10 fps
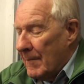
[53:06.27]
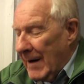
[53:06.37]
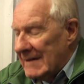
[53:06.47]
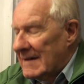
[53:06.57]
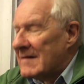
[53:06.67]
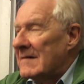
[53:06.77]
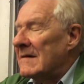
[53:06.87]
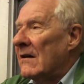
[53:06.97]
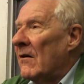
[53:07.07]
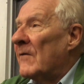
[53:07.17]
by
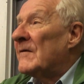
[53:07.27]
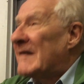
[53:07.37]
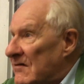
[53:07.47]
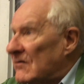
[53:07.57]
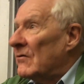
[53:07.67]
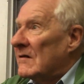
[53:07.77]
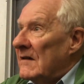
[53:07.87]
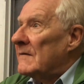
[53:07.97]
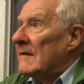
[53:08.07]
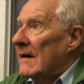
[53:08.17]
necessity of
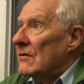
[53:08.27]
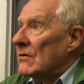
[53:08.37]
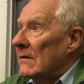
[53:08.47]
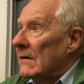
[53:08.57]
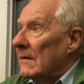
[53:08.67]
destructive nature.